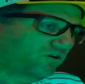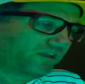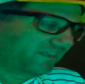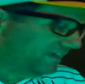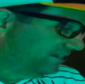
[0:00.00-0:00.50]

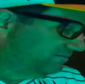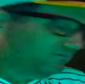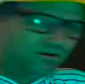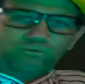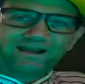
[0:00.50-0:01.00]
get that,
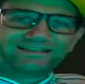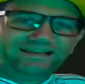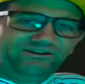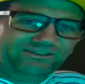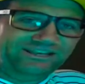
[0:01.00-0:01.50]
I'll whack that
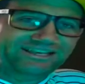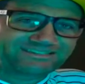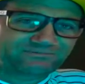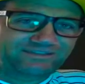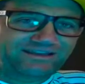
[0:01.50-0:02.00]
on the list
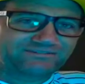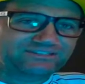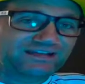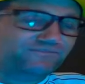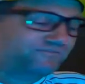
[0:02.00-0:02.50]
with the other
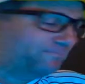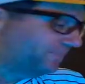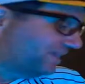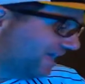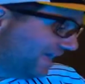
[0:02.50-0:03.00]
stuff.
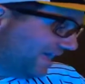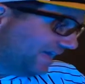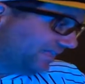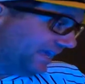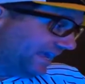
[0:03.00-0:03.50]

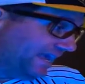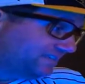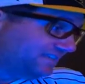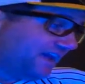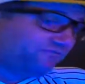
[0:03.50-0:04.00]
The
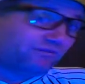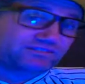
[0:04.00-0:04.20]
Southwest